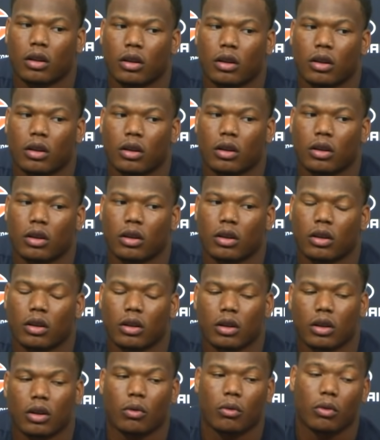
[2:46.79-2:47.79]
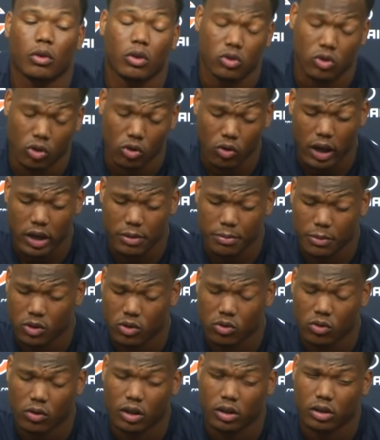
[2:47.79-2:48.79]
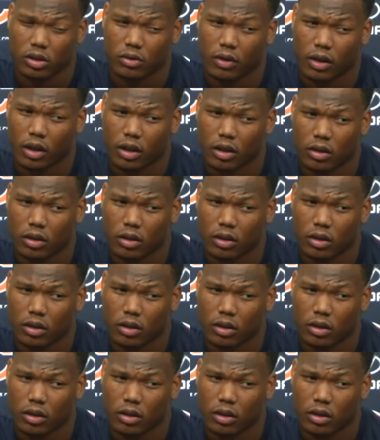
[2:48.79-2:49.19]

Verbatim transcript: your holes are going to be? So you asked me two questions, right?